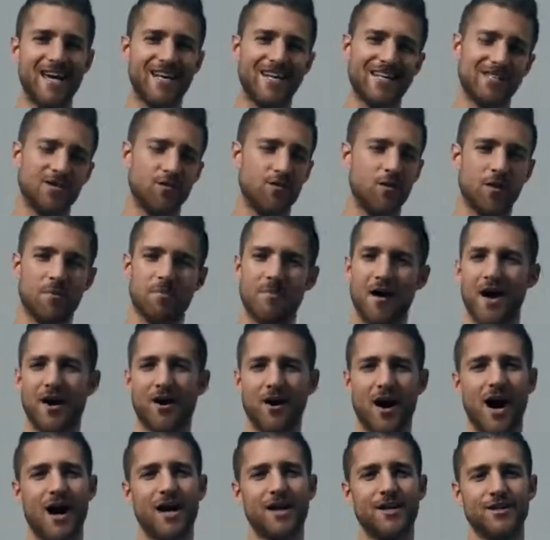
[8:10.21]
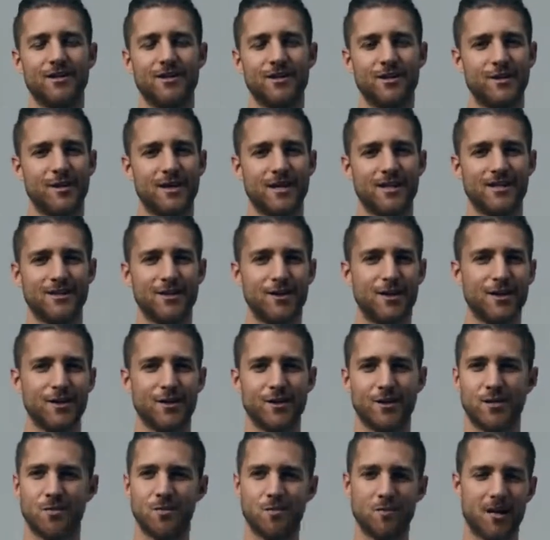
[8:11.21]
It doesn't really matter how you do this. You can
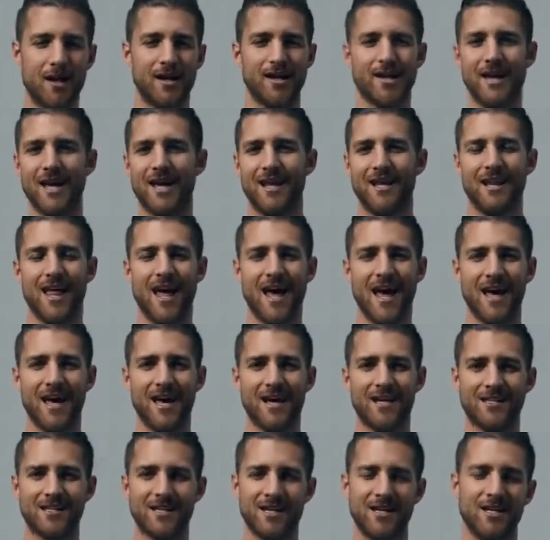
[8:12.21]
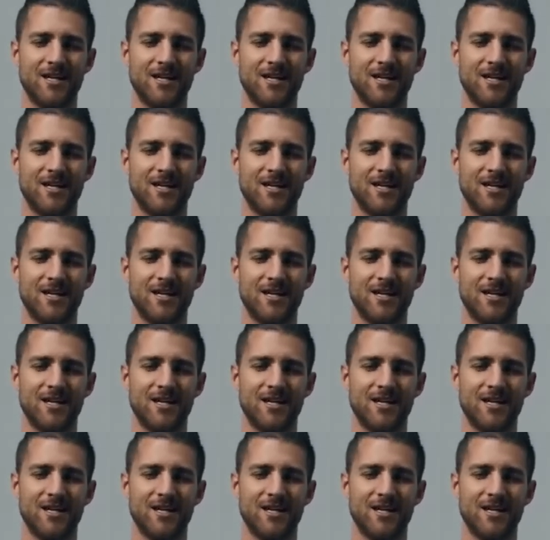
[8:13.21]
do Monday legs,